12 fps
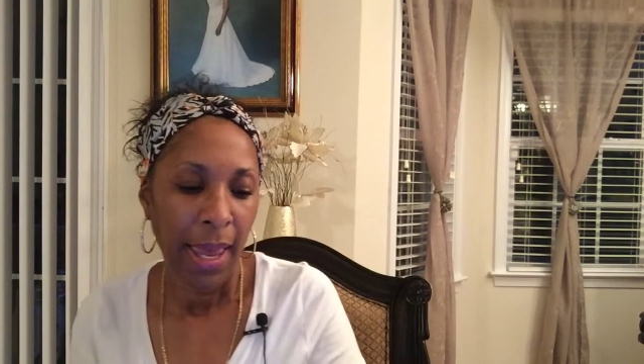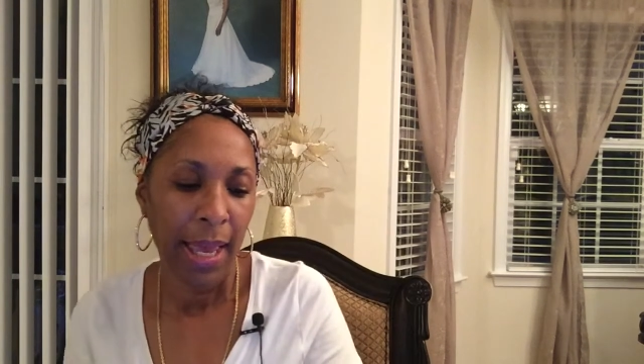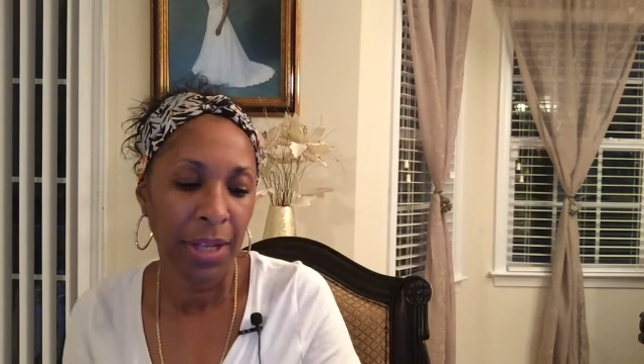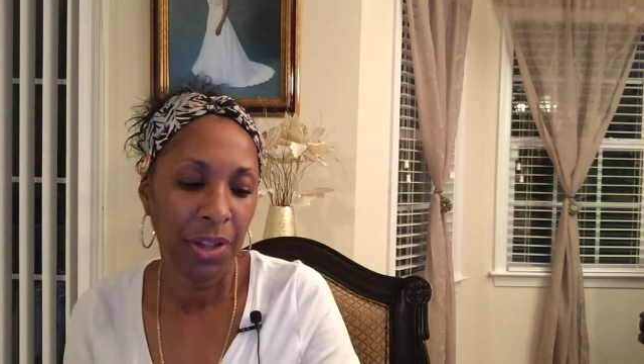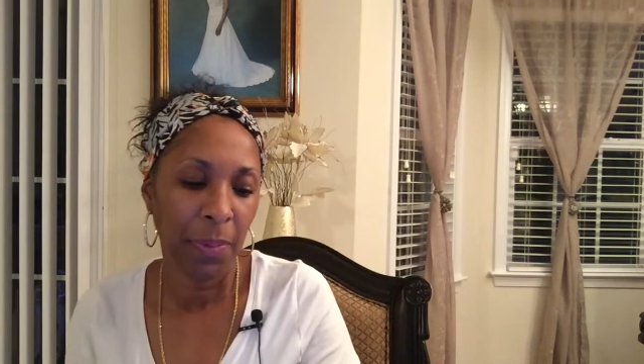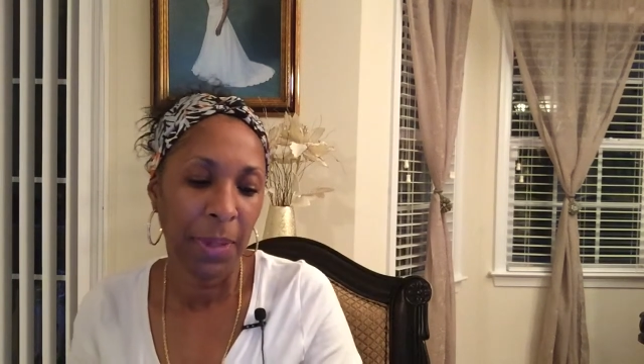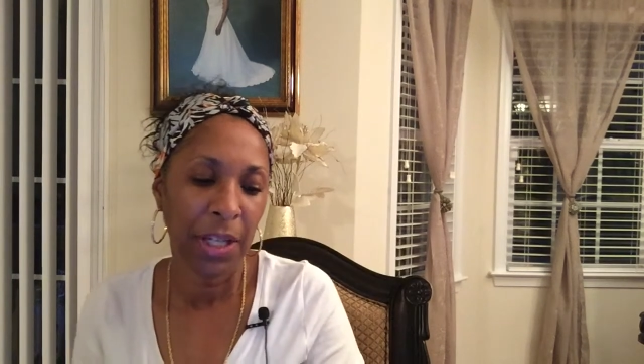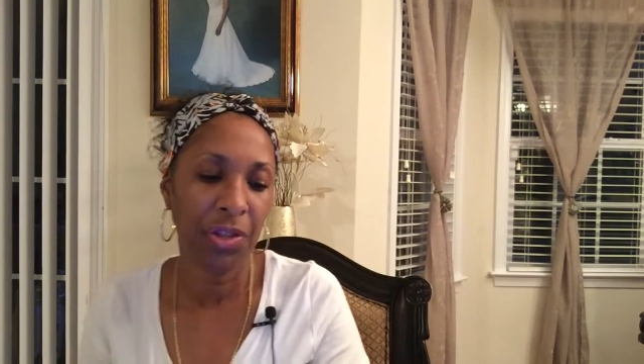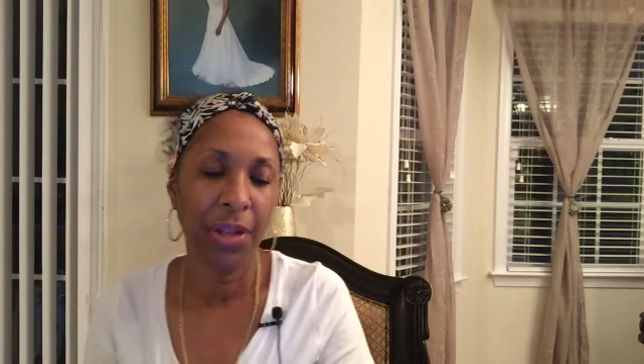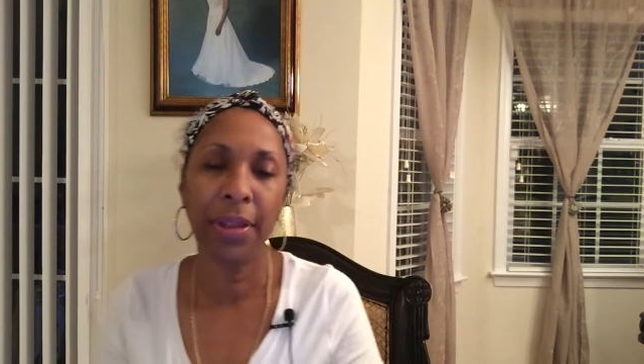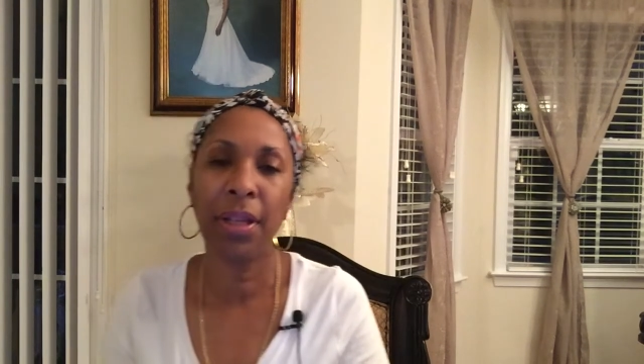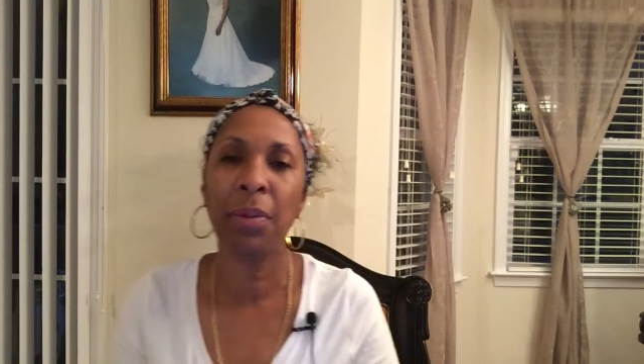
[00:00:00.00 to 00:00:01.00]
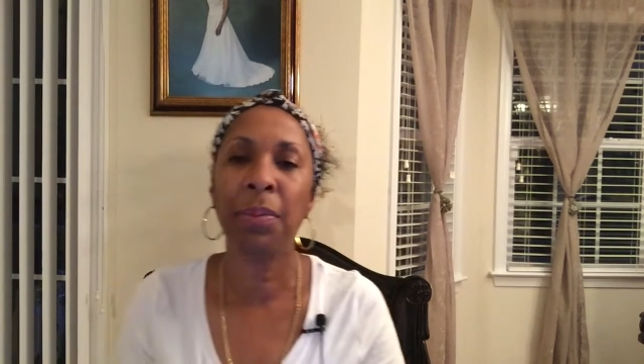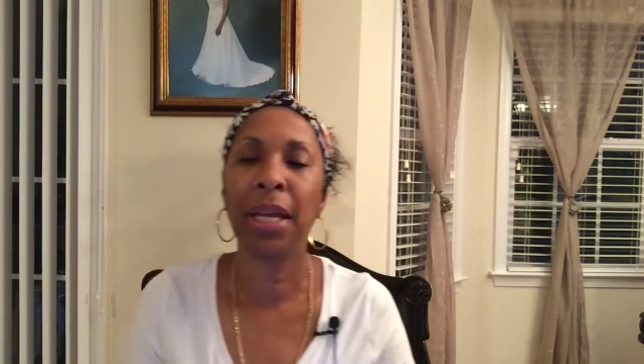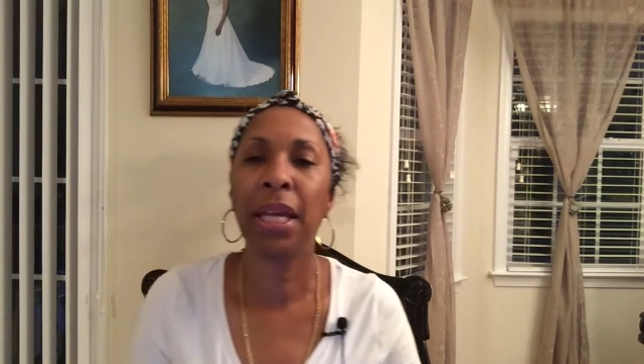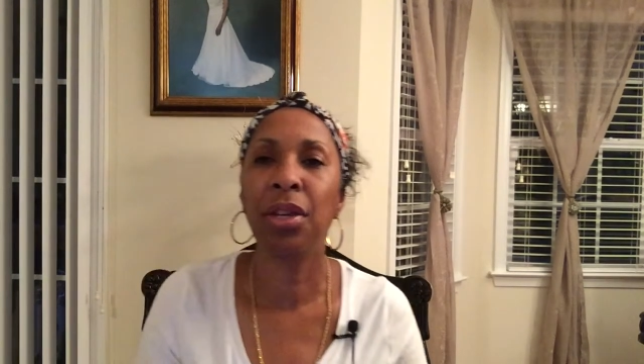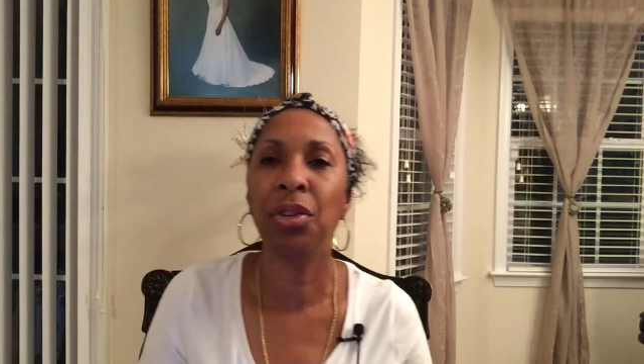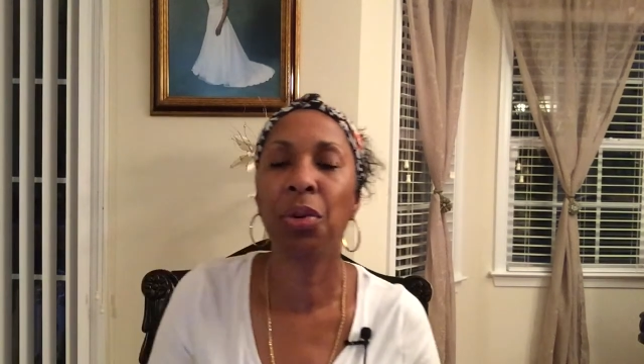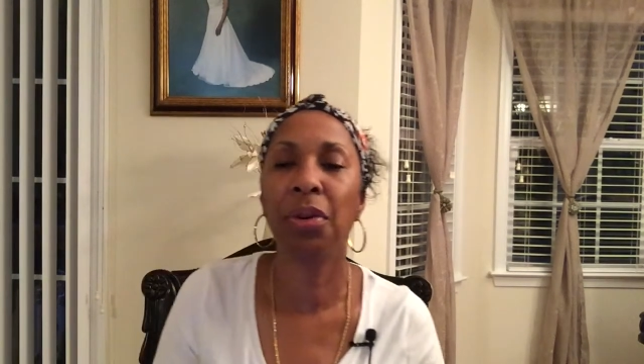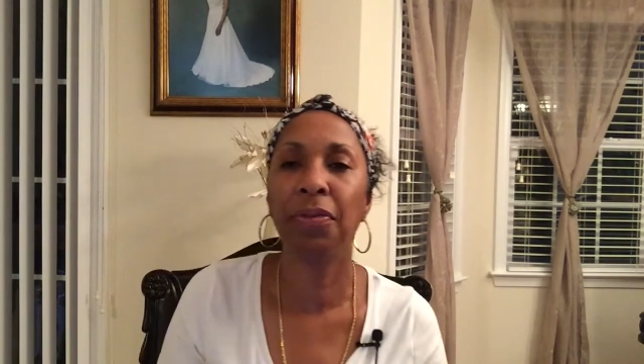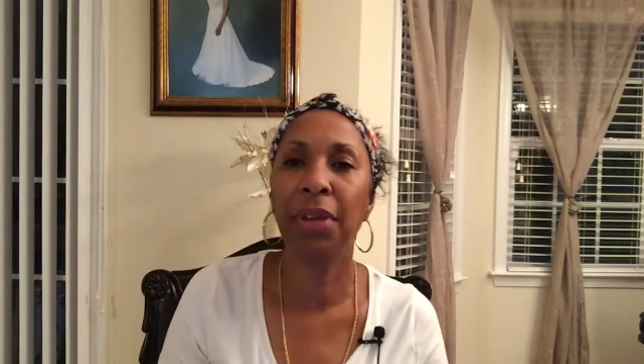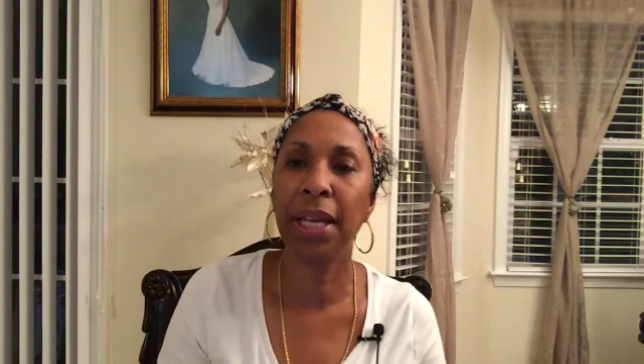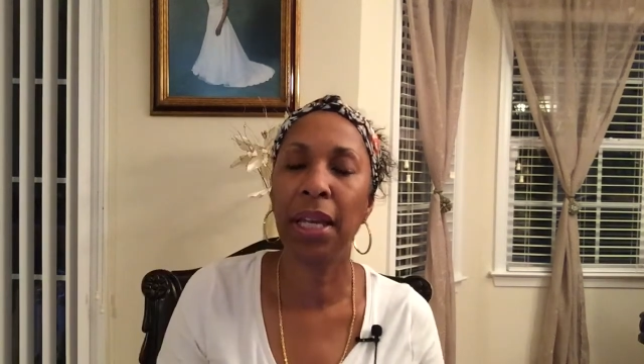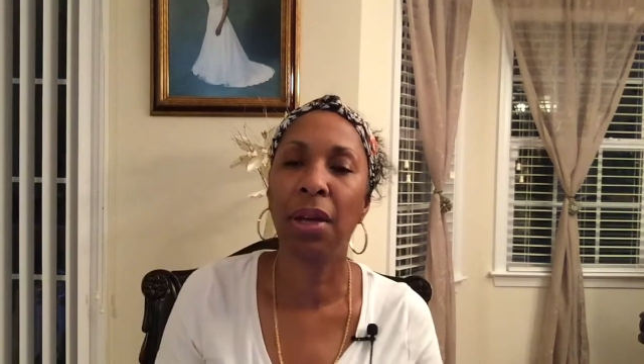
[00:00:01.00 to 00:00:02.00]
and to mention them in your
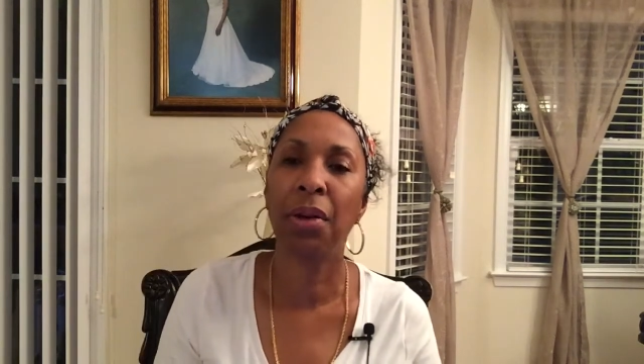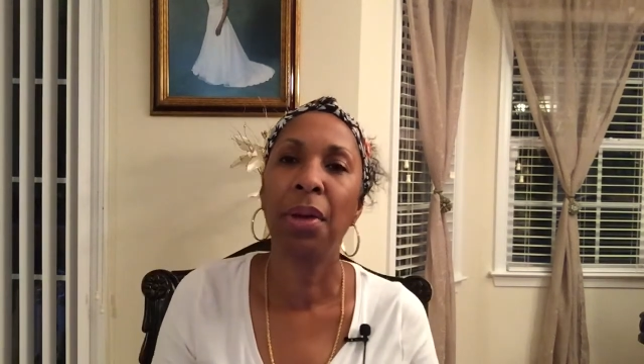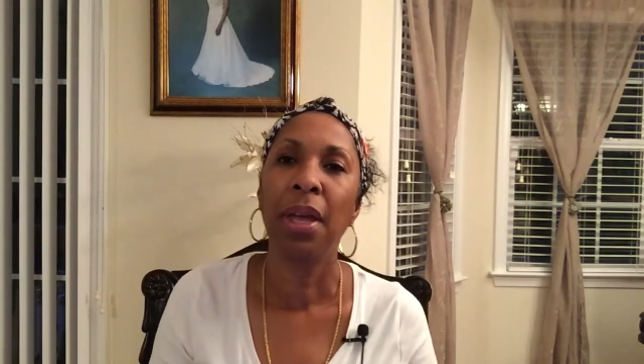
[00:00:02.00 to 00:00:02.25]
video.